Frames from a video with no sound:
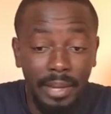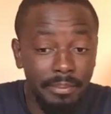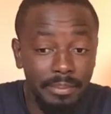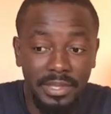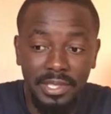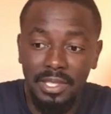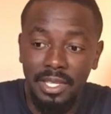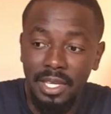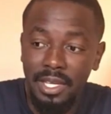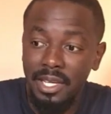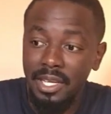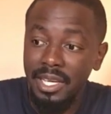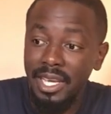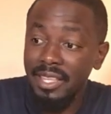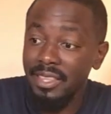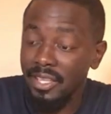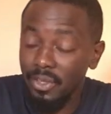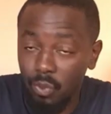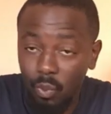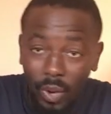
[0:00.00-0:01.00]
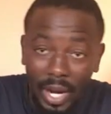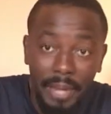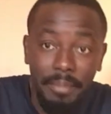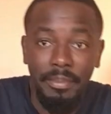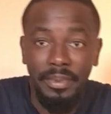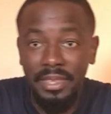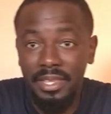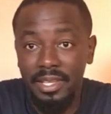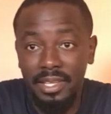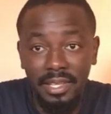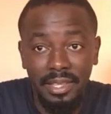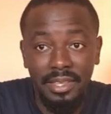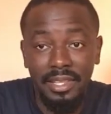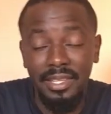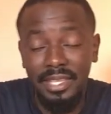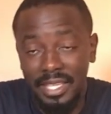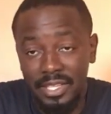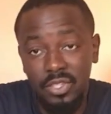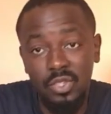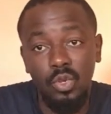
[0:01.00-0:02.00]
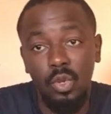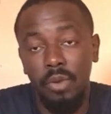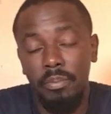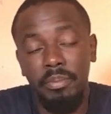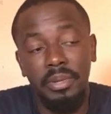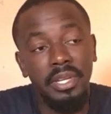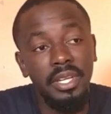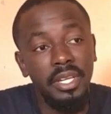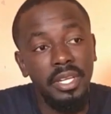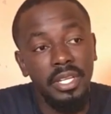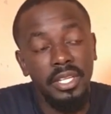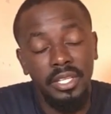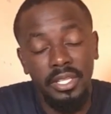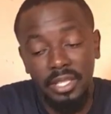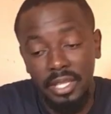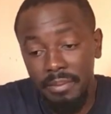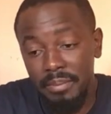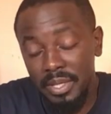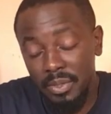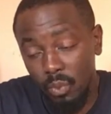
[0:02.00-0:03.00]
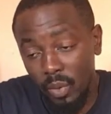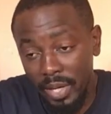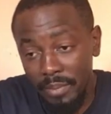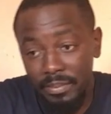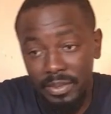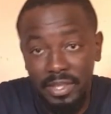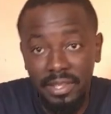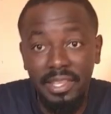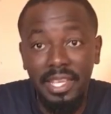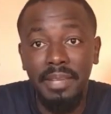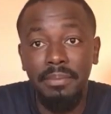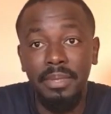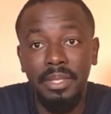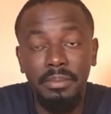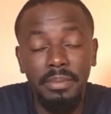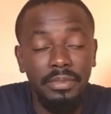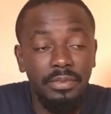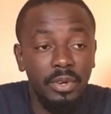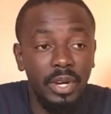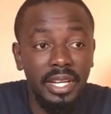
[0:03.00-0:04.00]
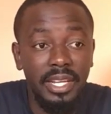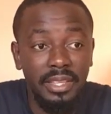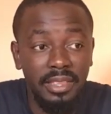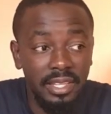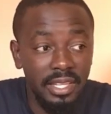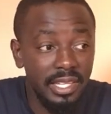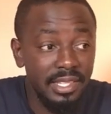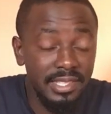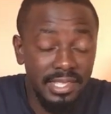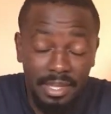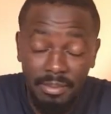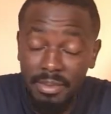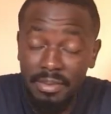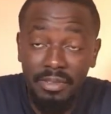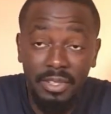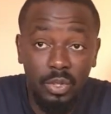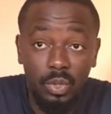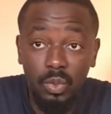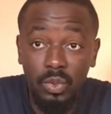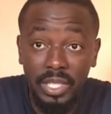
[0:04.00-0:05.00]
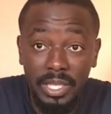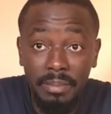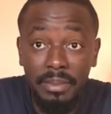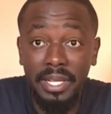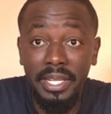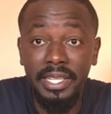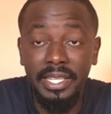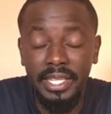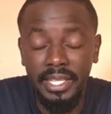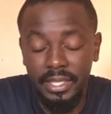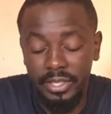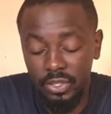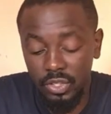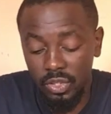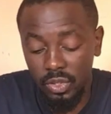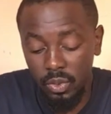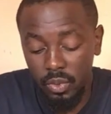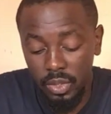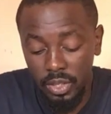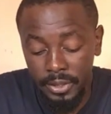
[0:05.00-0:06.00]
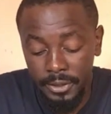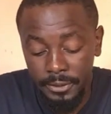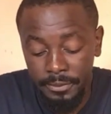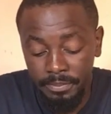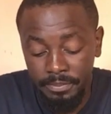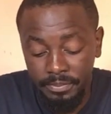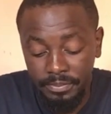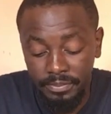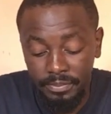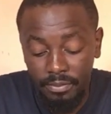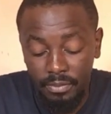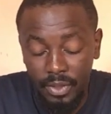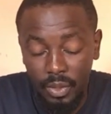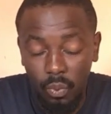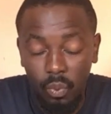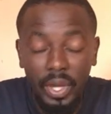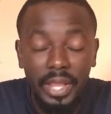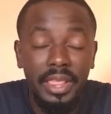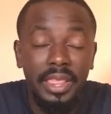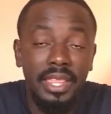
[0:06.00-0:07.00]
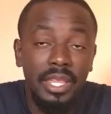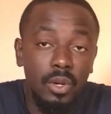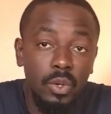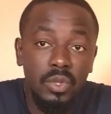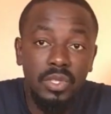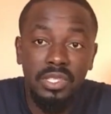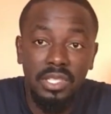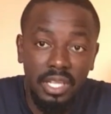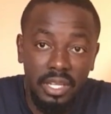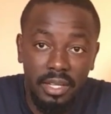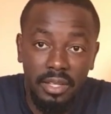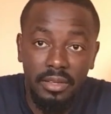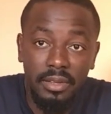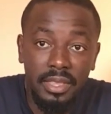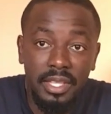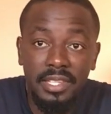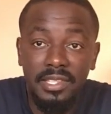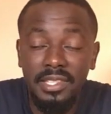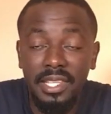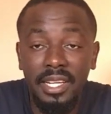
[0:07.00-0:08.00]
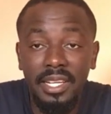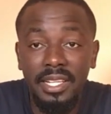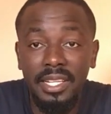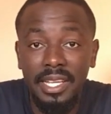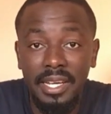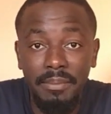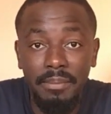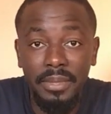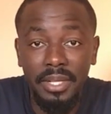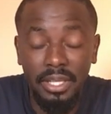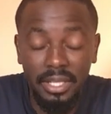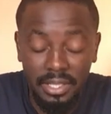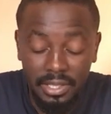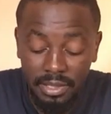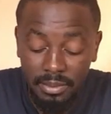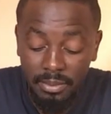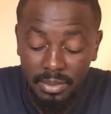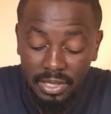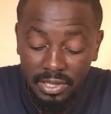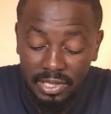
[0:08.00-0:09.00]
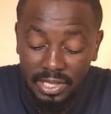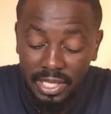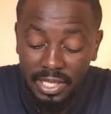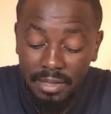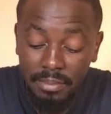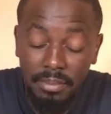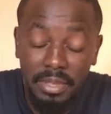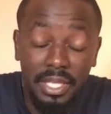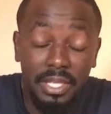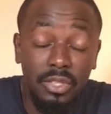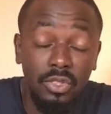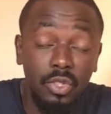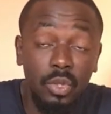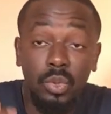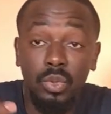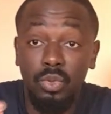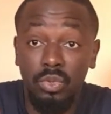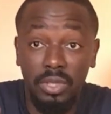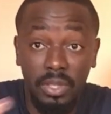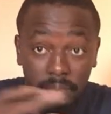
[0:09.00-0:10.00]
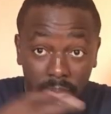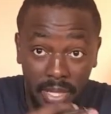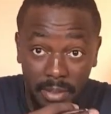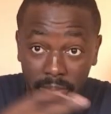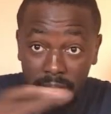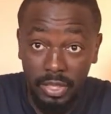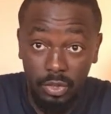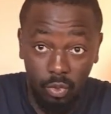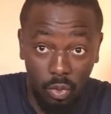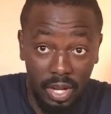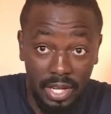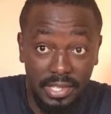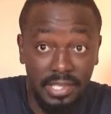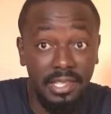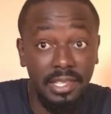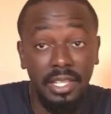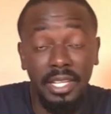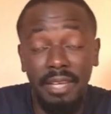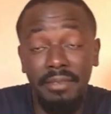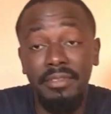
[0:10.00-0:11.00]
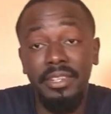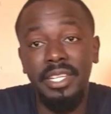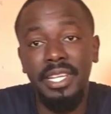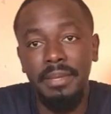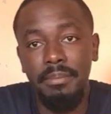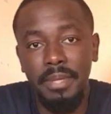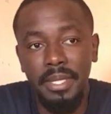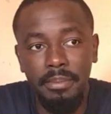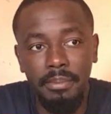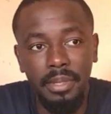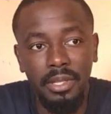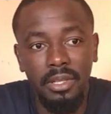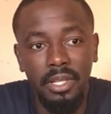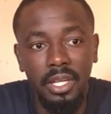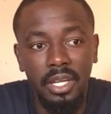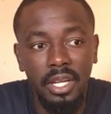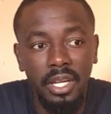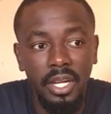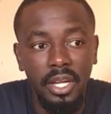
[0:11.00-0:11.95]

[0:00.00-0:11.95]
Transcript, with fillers: wipes and they wipe the, the desktop, I mean, wipe the table before anything, and some even do deep cleaning. So when those started, things started coming, I mean, started being told to the public, to us, that everyday people,